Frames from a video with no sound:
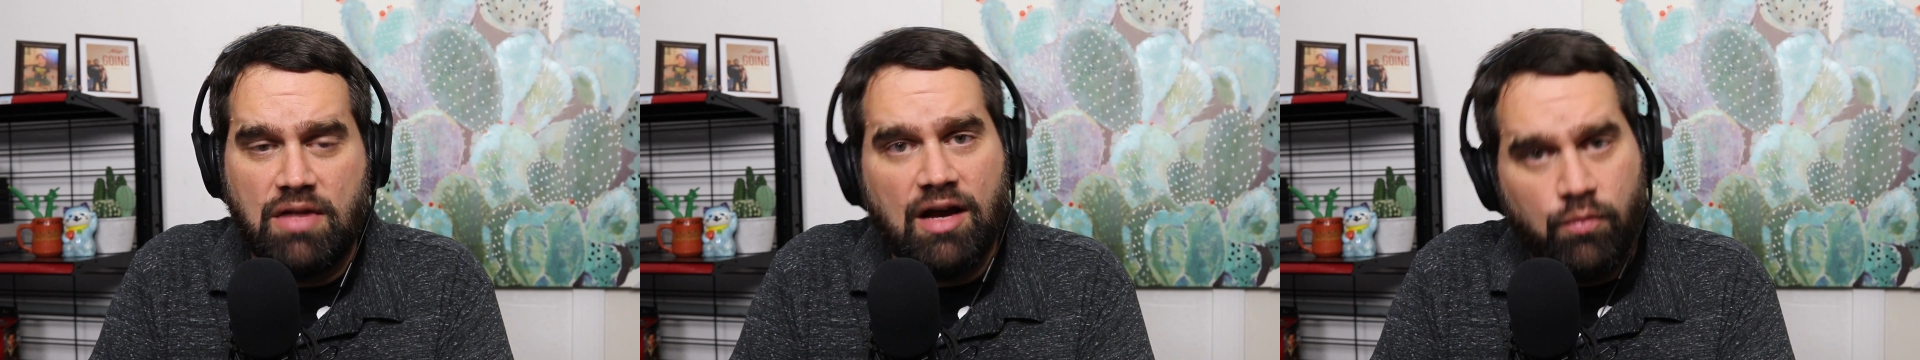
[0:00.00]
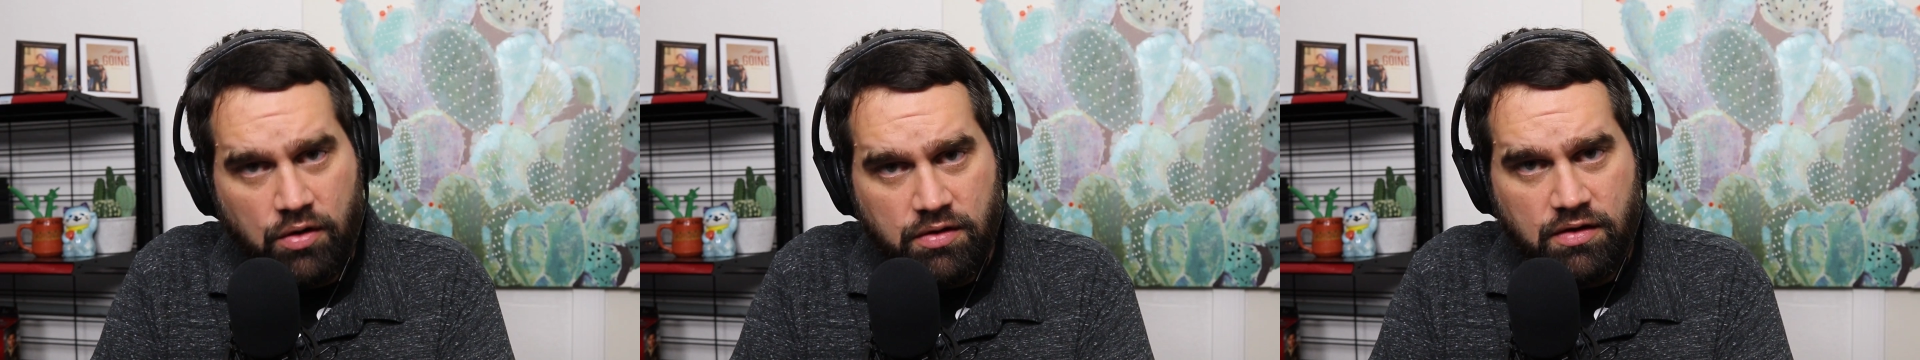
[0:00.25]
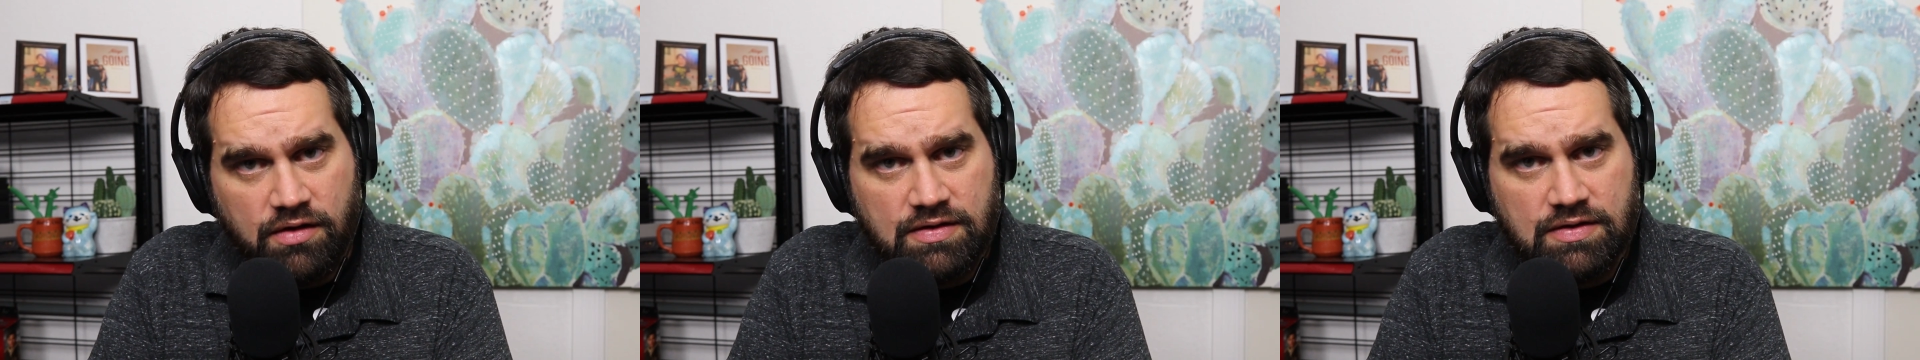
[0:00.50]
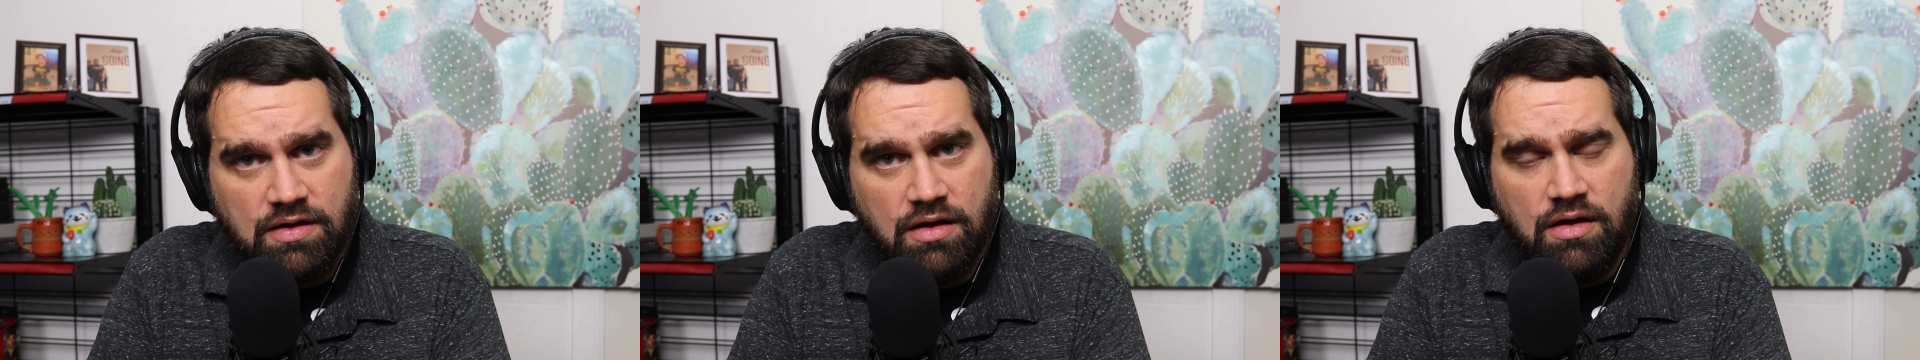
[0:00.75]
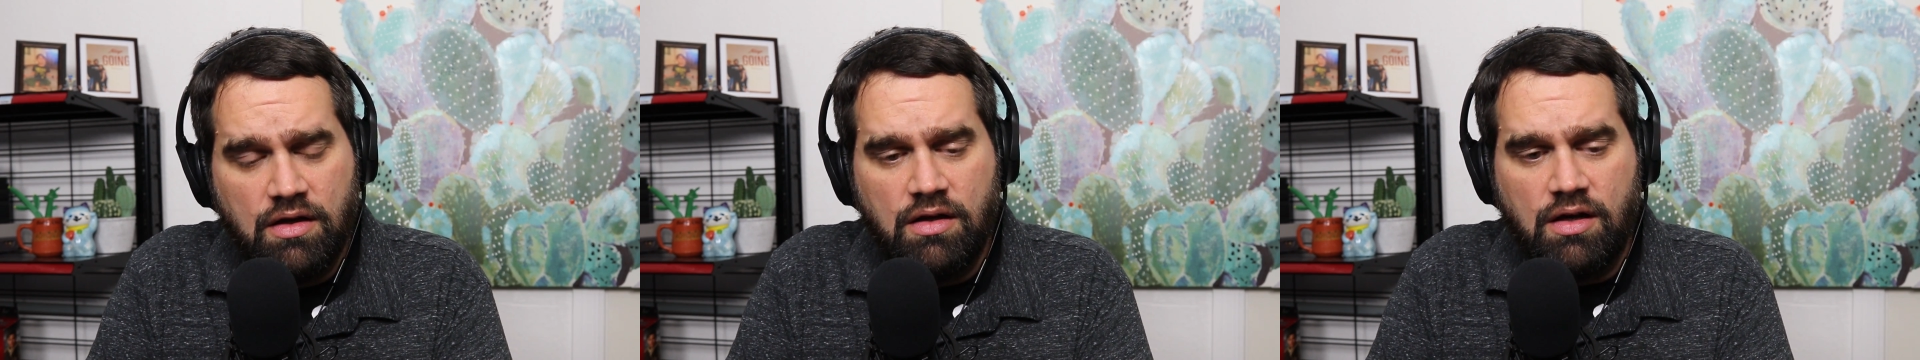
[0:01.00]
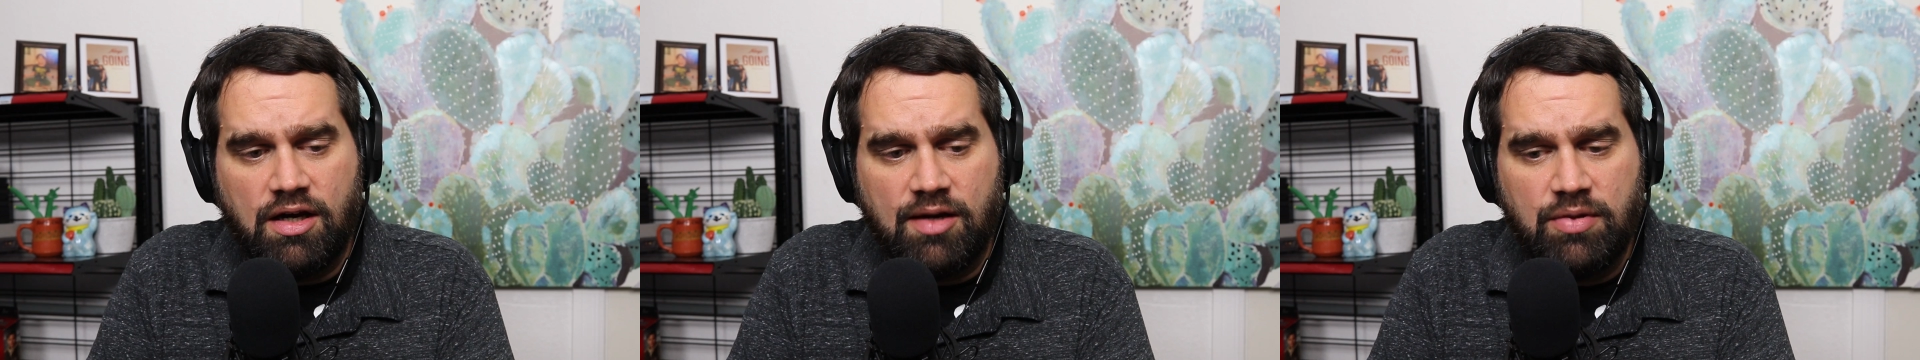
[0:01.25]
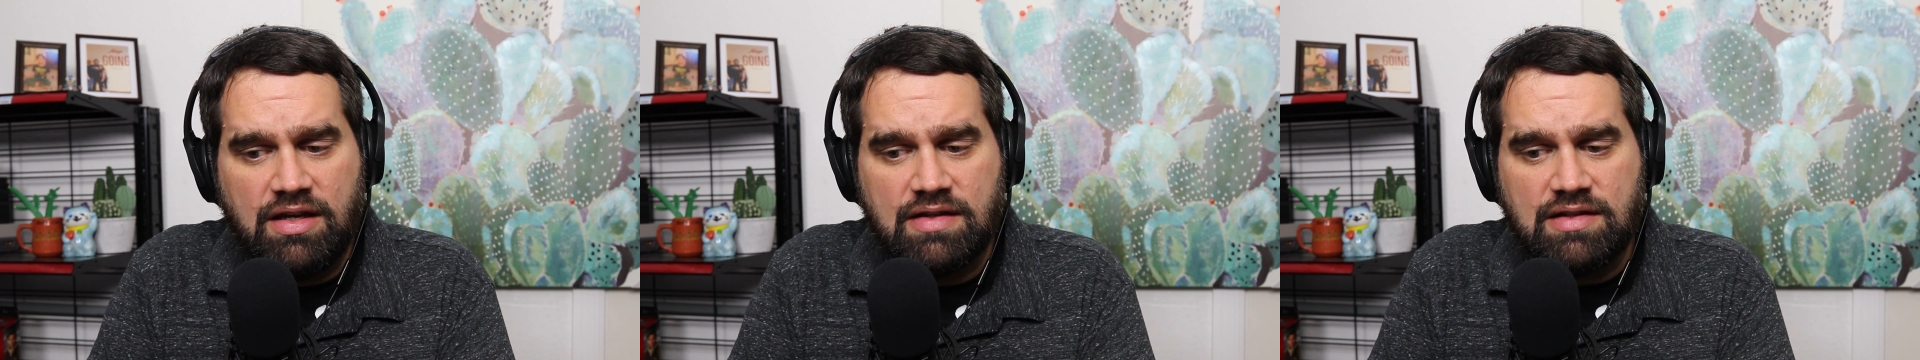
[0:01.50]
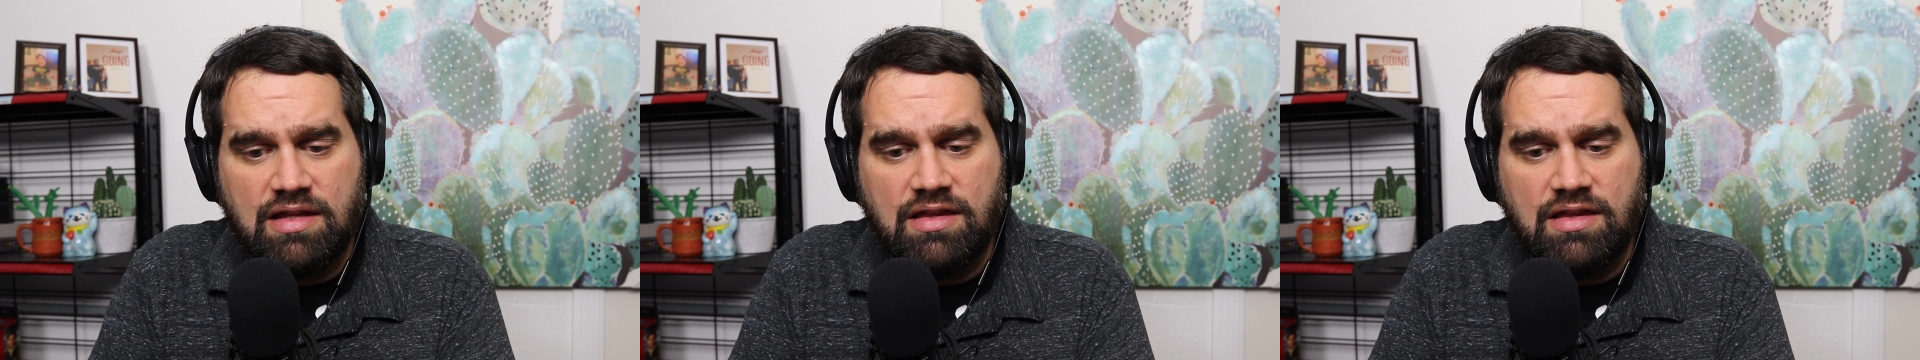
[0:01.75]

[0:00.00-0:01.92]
not worthless, uh, because yeah.